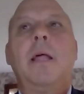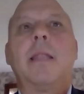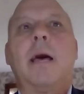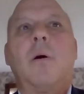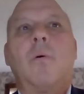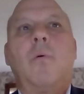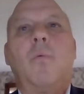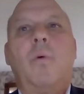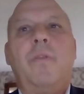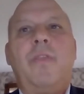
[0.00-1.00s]
Now,
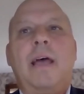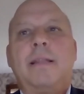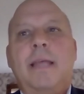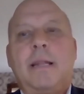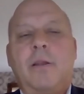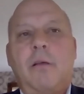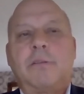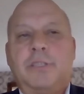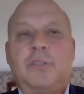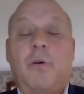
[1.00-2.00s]
with that
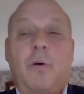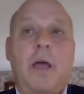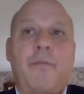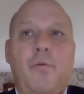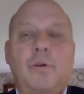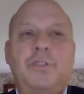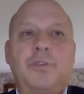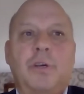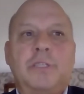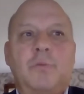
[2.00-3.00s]
technology, so our first
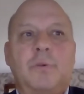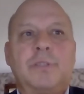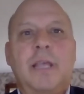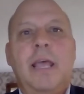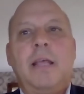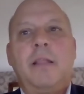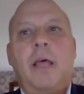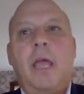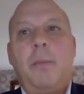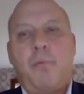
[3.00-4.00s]
choice was
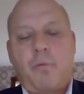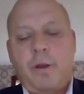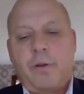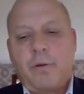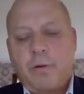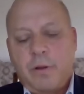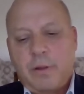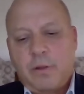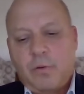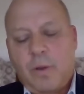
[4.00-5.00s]
a printer
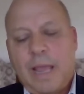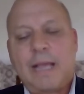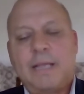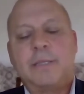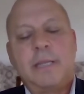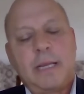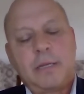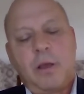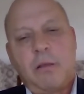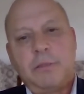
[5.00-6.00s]
who has the
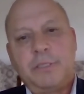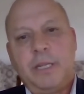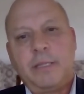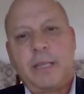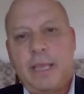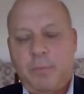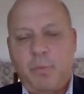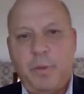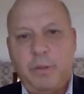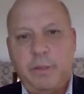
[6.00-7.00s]
technology and the
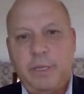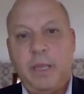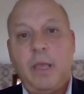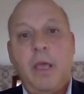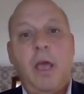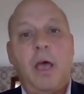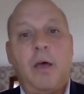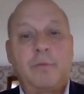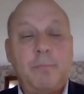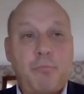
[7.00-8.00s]
capability
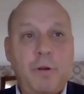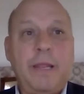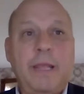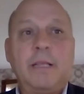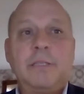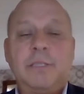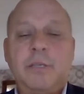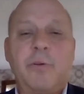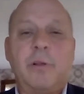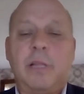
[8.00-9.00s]
of printing
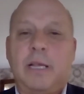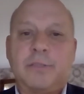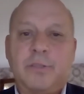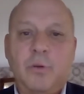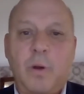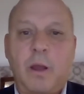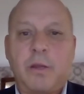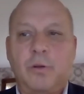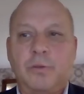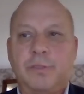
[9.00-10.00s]
serialized
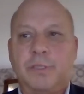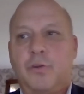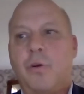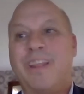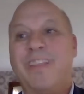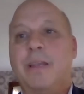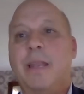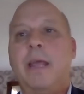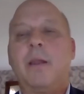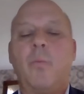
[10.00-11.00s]
QR codes and turning the
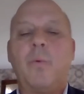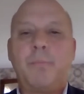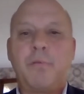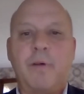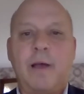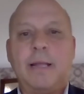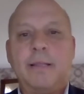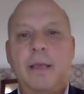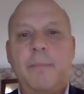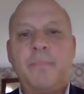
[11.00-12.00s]
data we
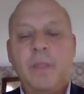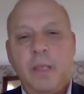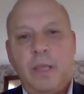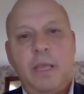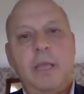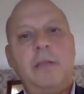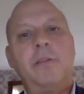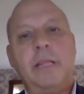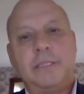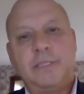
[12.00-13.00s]
provide them
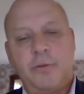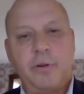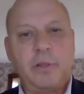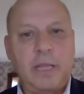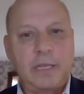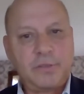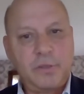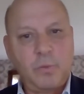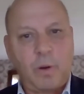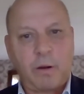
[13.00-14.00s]
into that serialized
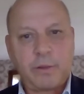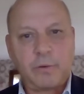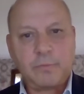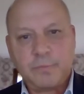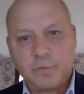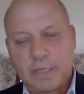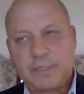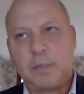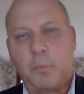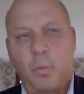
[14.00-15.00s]
QR code. So
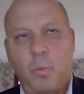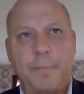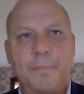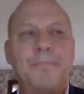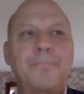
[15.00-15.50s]
that's number one.